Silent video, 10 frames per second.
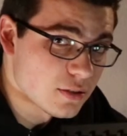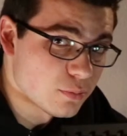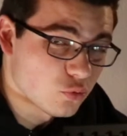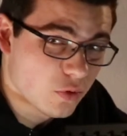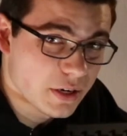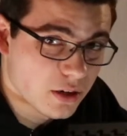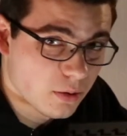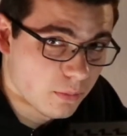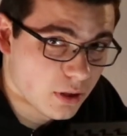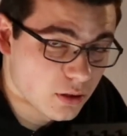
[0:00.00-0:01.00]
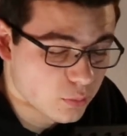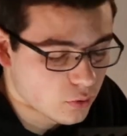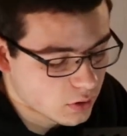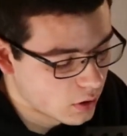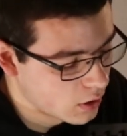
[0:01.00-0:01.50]
could break our
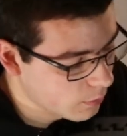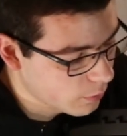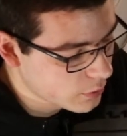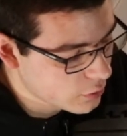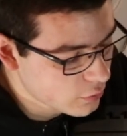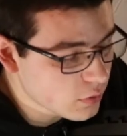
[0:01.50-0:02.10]
motherboard, but we do